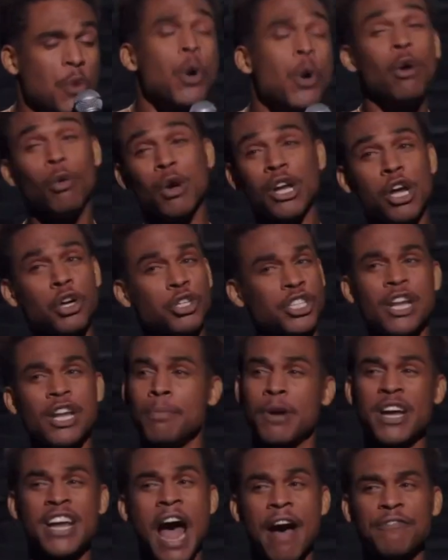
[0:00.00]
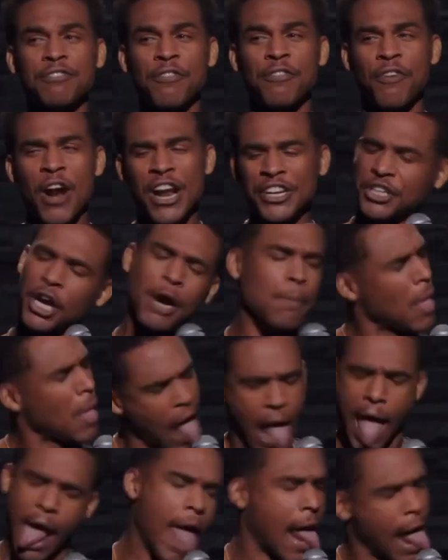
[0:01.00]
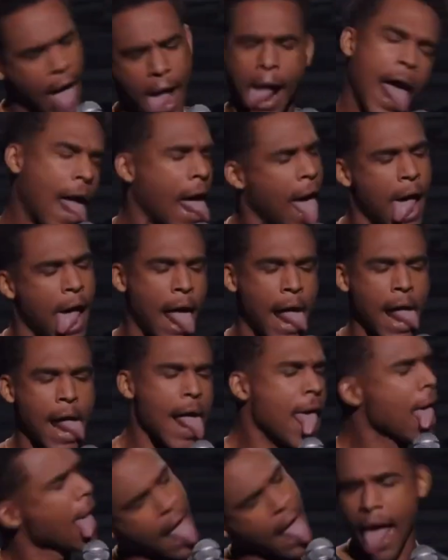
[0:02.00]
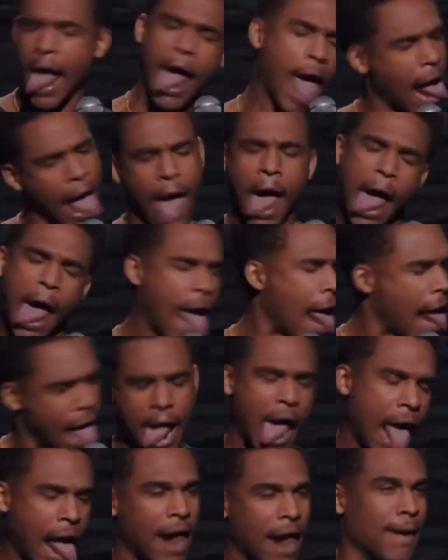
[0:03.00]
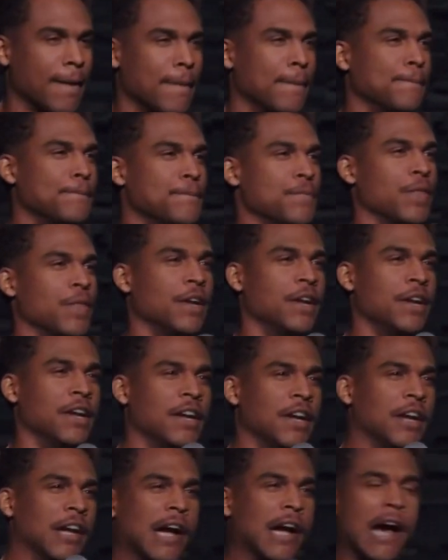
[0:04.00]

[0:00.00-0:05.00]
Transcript: We're losing him. Gonna have to French him. Uh, uh, uh.